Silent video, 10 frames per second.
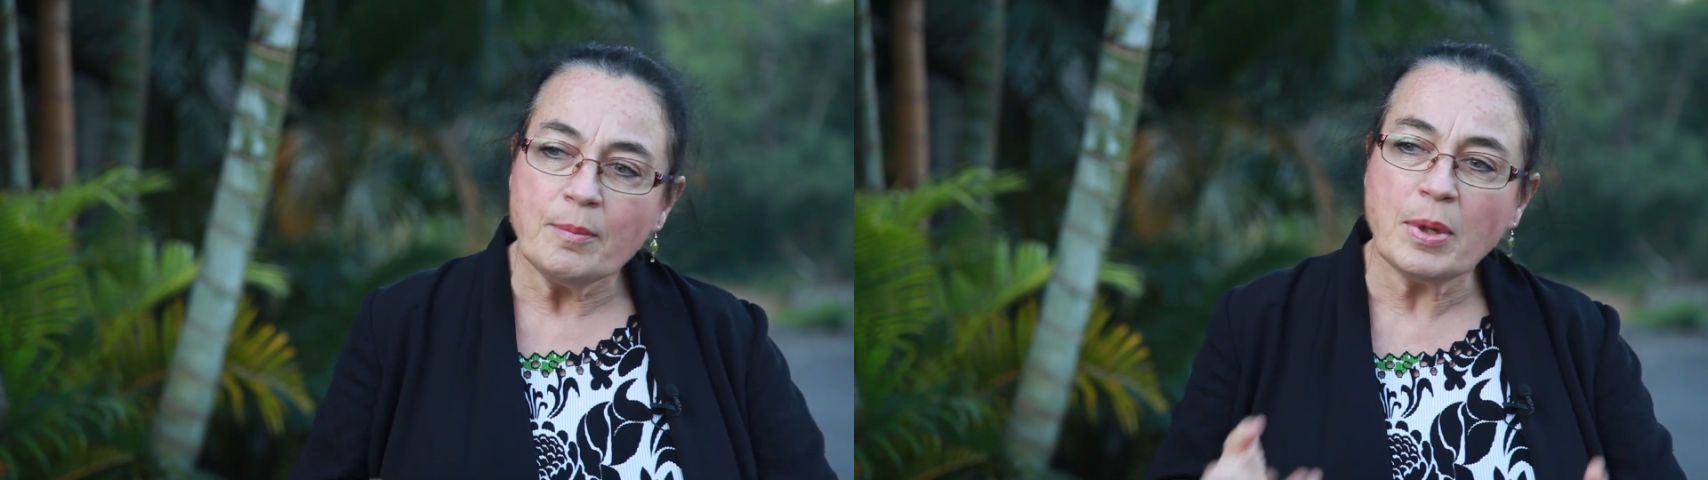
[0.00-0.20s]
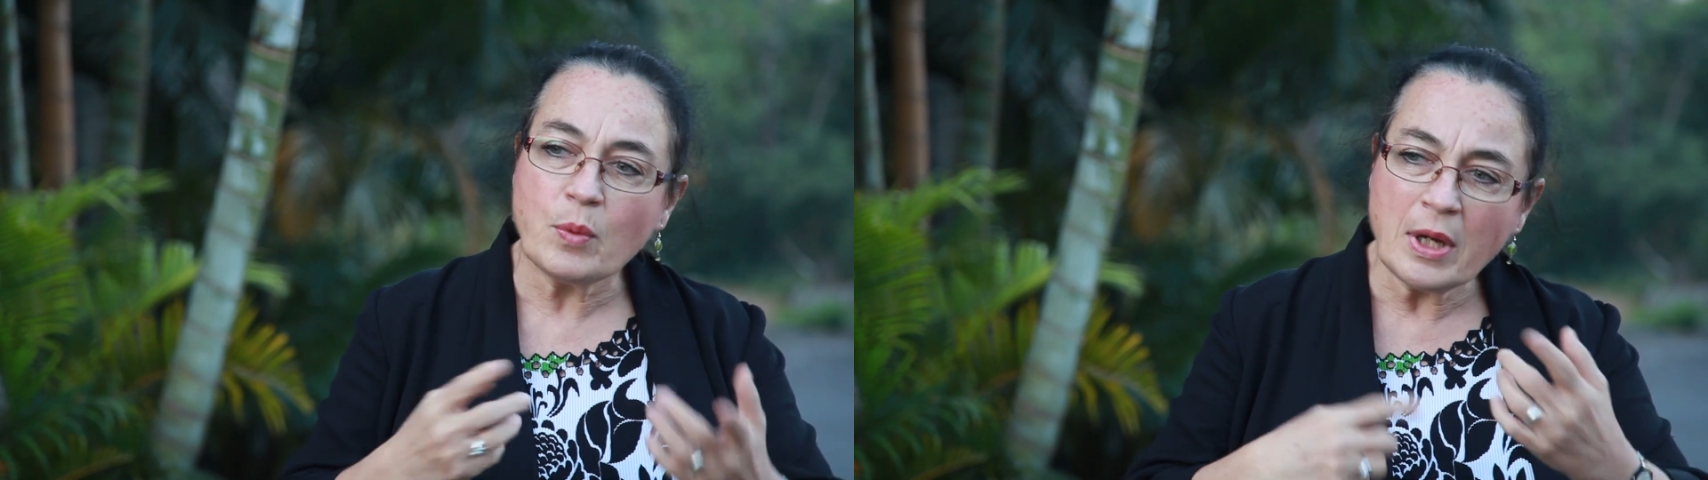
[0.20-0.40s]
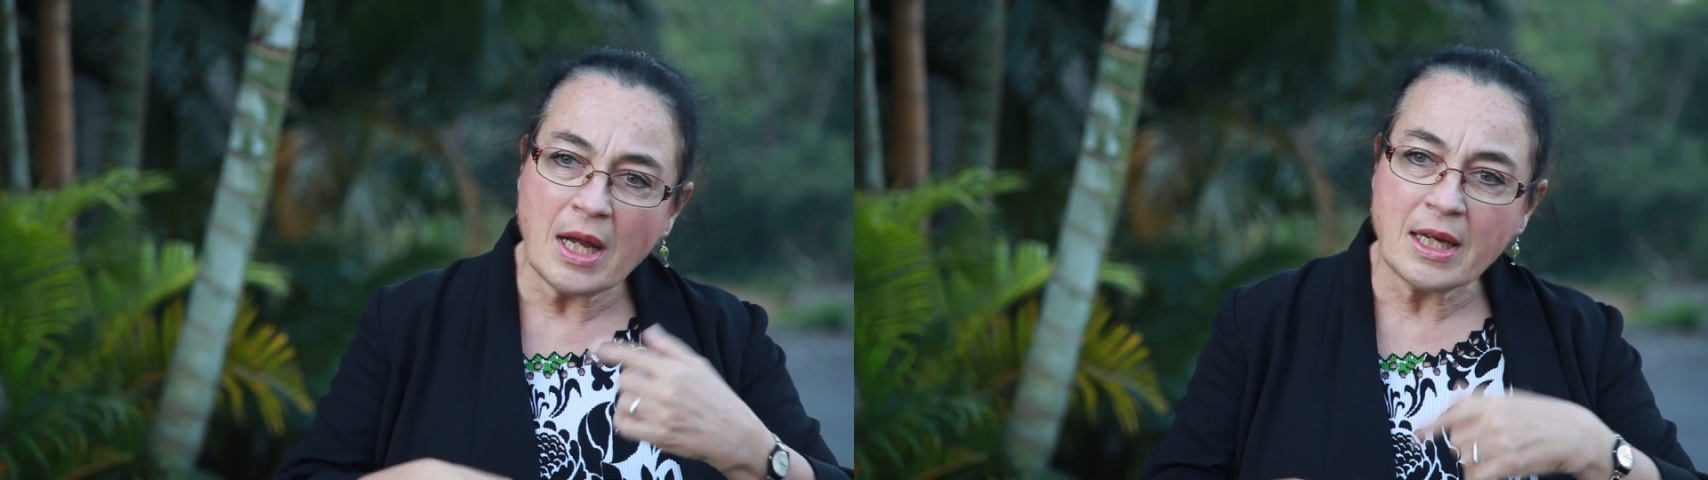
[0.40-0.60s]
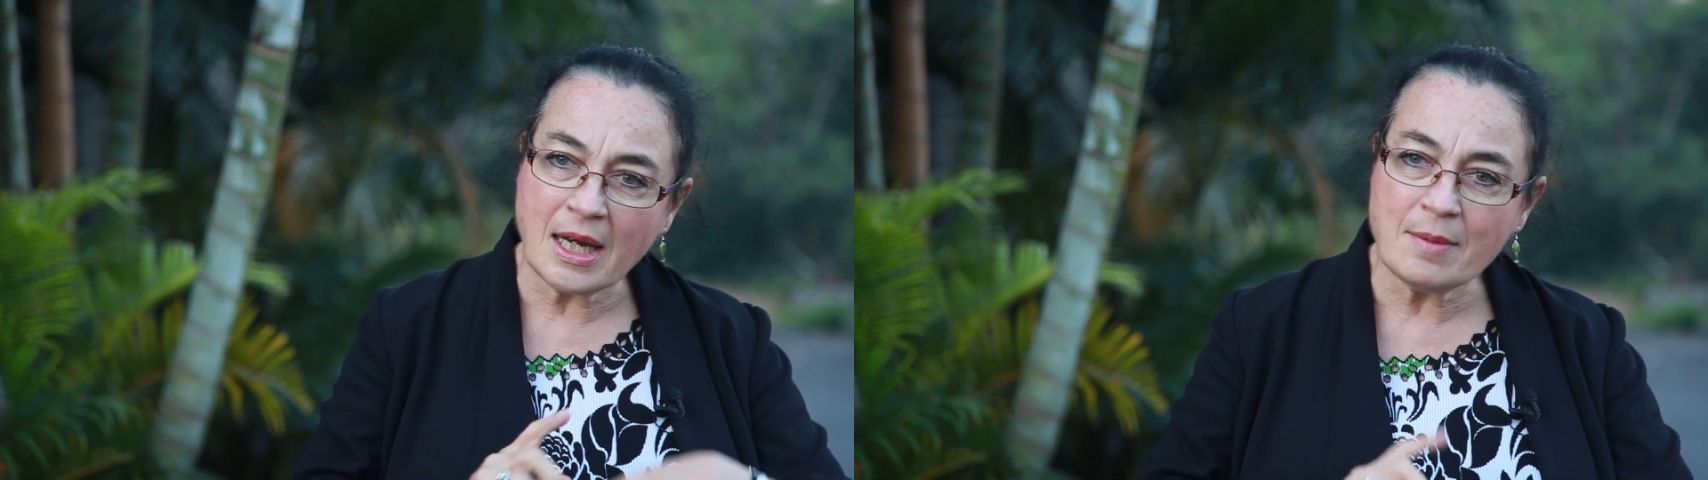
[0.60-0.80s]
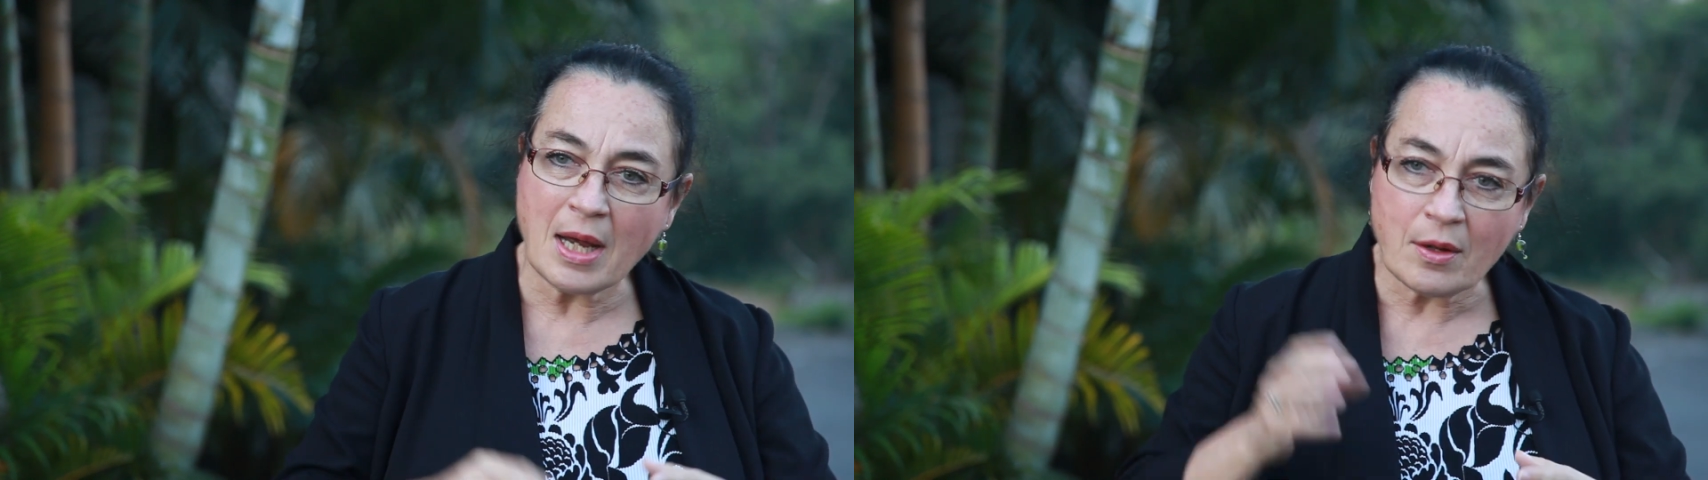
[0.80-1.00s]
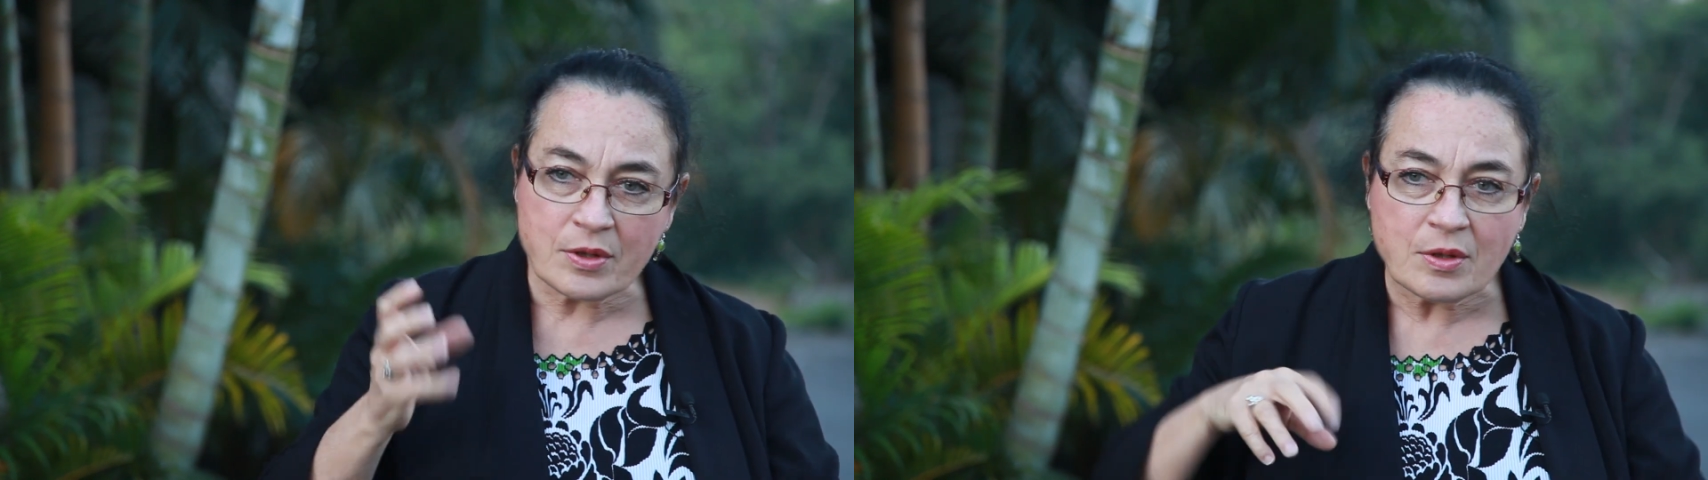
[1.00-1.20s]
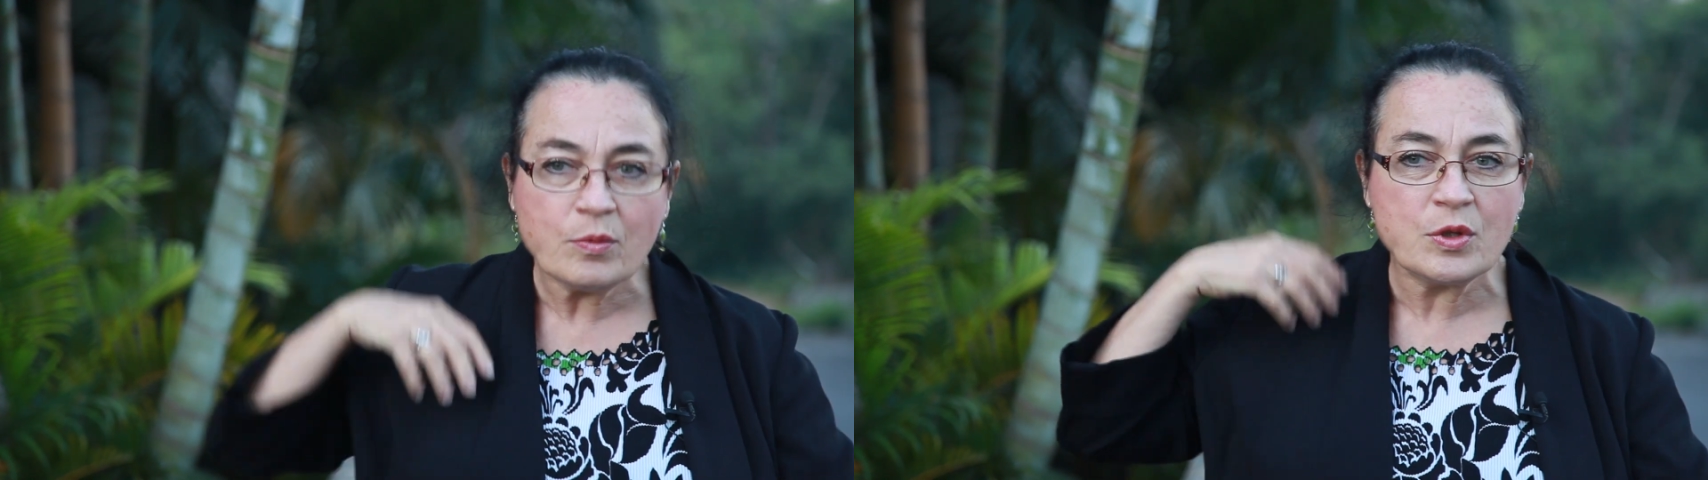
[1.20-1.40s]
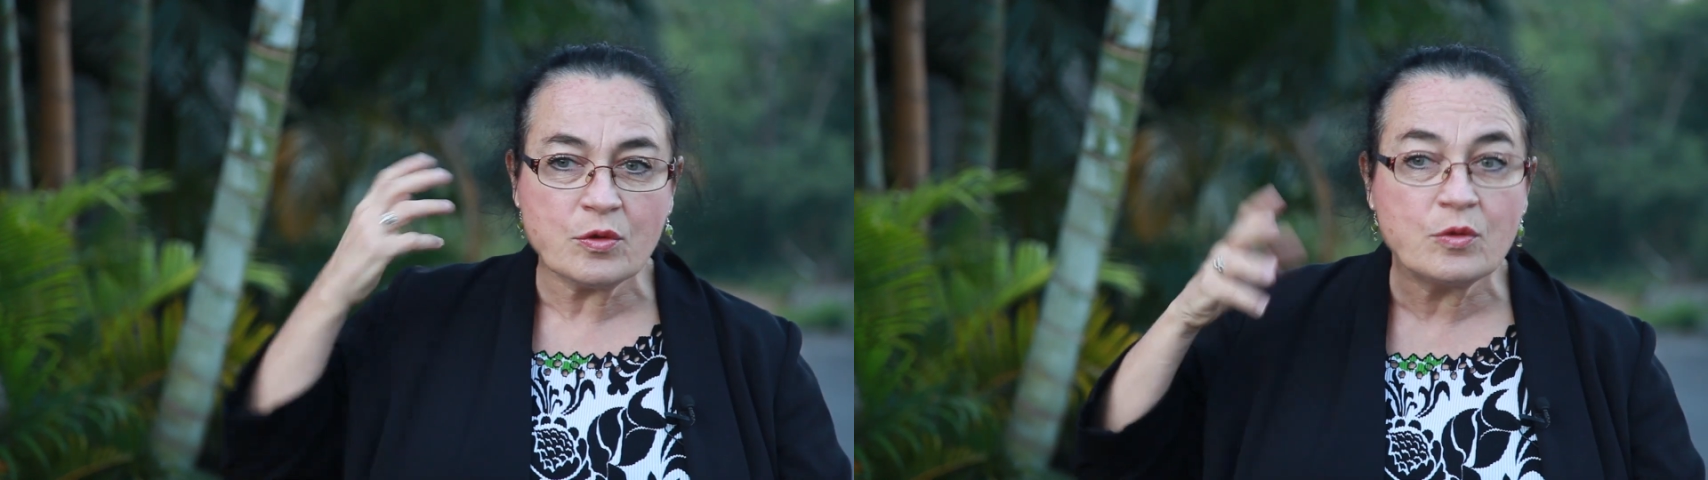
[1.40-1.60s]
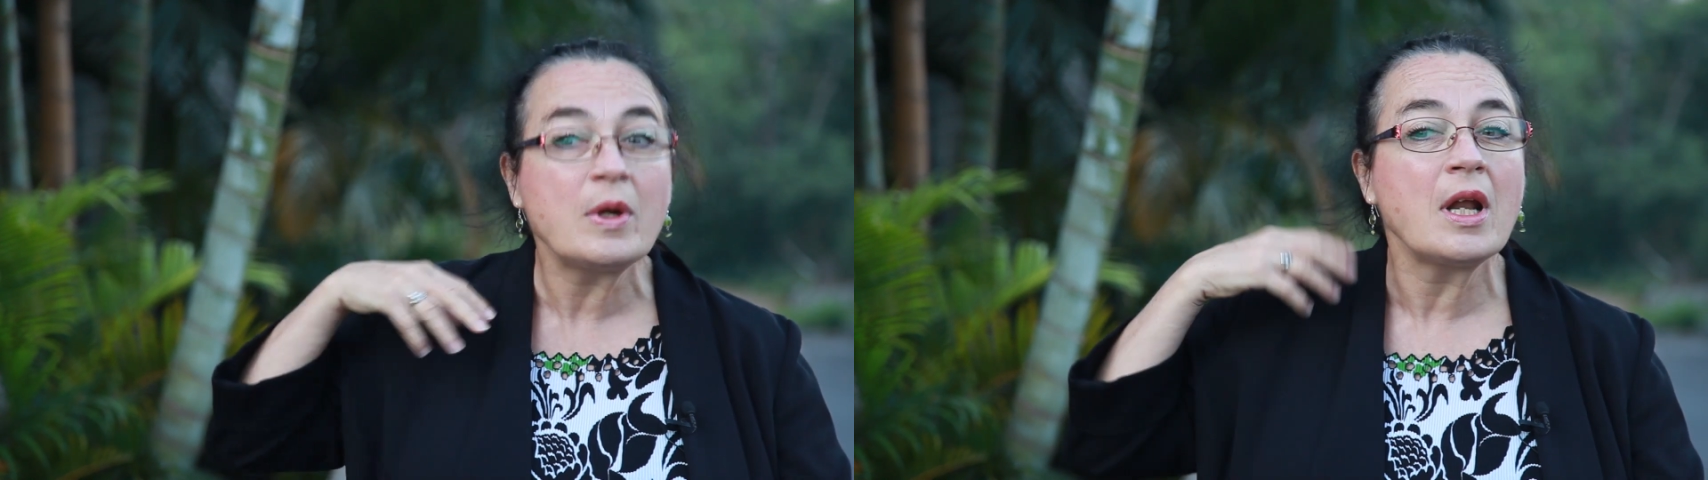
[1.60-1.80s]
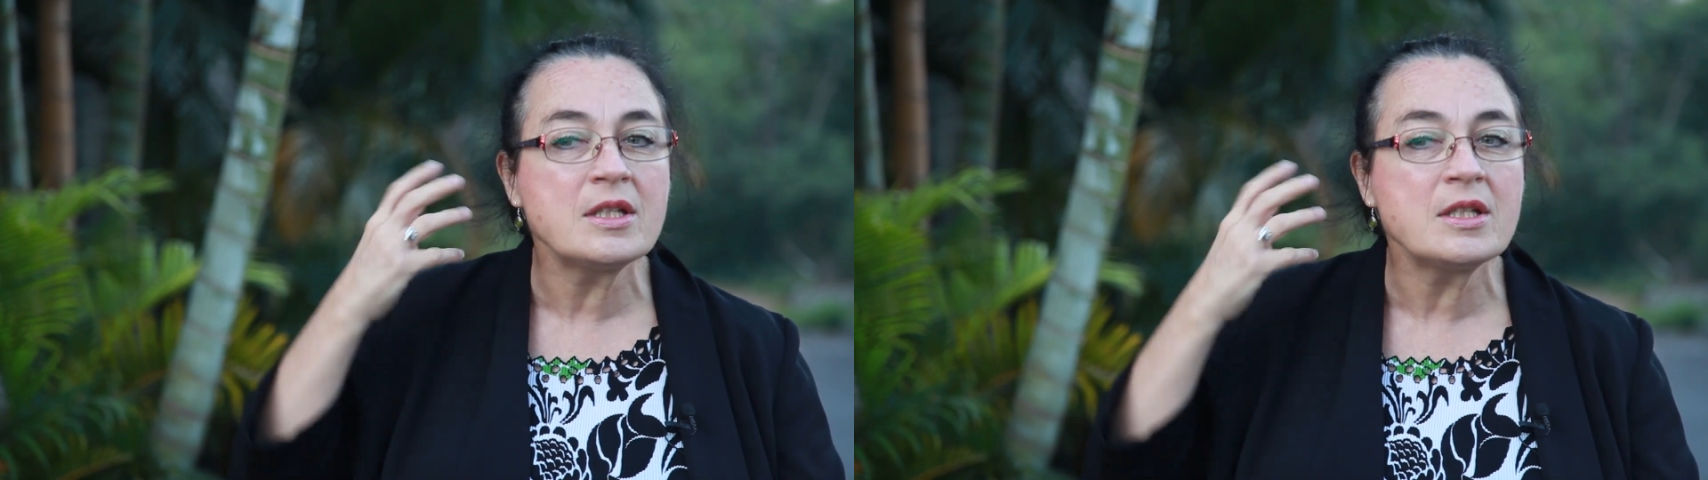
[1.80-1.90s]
when I came out, which was when I